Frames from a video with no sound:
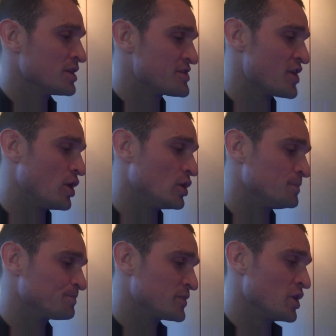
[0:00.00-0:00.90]
So,
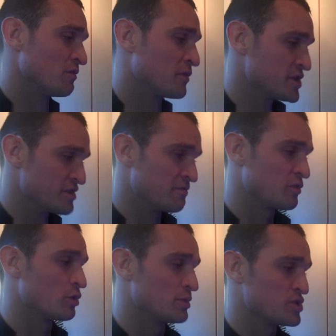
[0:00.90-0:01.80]
first and
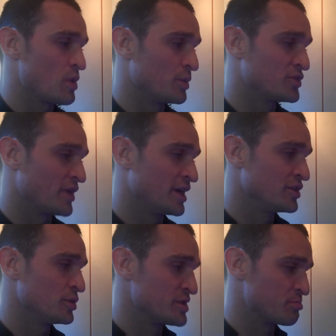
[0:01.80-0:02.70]
foremost, what we try to
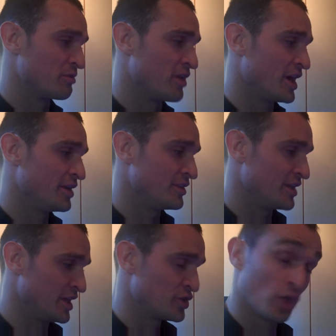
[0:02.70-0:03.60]
do is provide
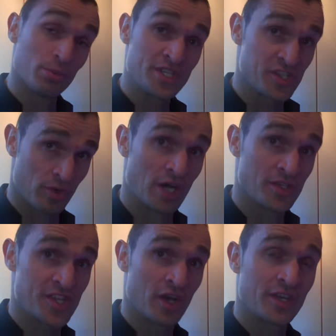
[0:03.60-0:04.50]
the Dolby surround
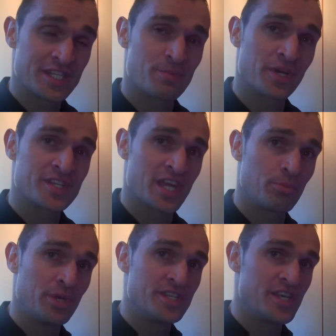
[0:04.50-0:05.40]
sound experience on
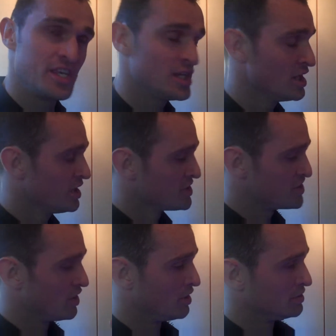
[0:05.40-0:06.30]
the PC.
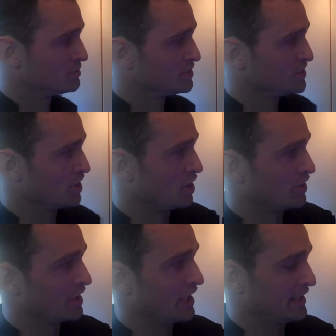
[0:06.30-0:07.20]
So,
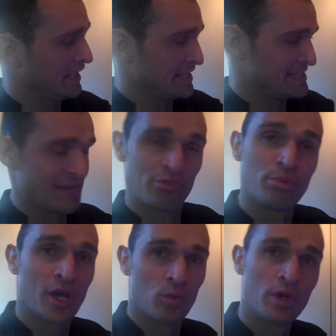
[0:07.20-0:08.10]
unlike a
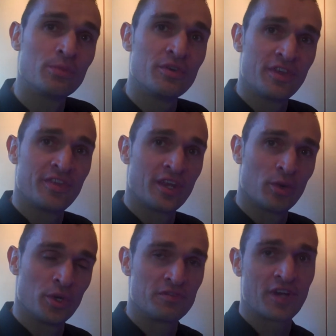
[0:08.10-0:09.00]
7.1 movie theater
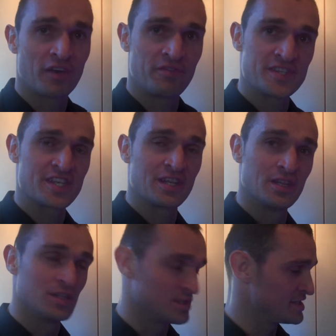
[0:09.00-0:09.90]
where you've got
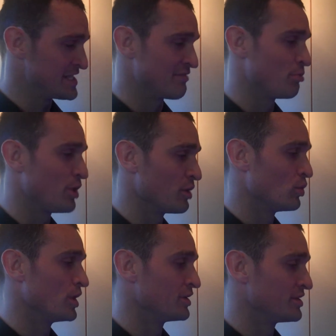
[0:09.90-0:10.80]
physical
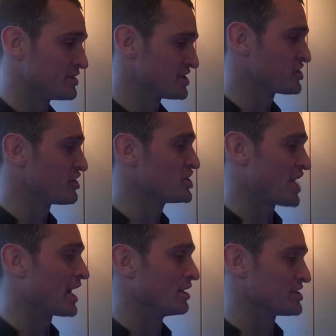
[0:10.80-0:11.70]
7.1 discrete
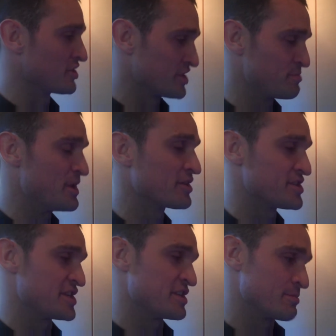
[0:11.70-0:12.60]
channels or a speaker
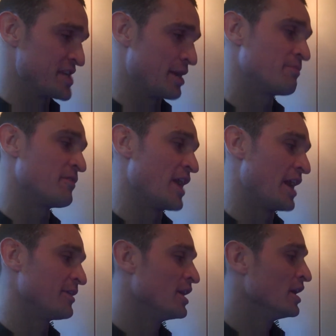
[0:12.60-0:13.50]
system set up for that,